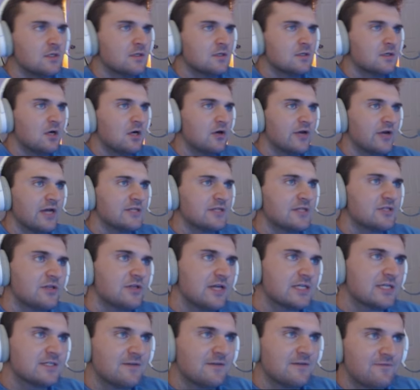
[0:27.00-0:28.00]
Okay, so
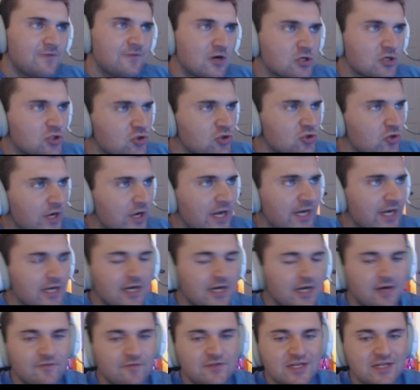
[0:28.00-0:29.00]
that's the first trade
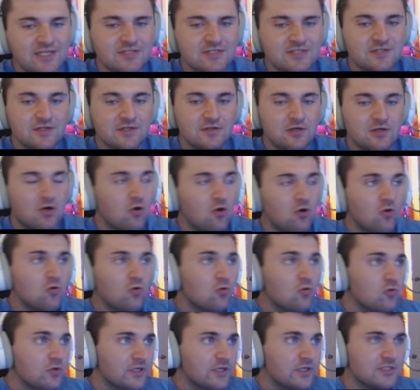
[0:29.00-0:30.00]
of this
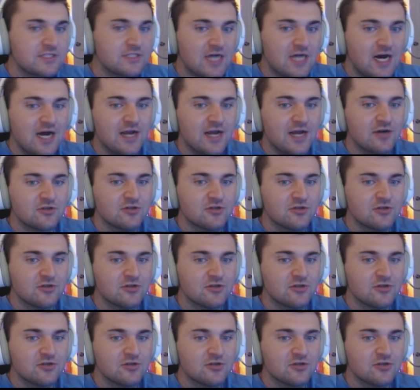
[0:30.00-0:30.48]
whole entire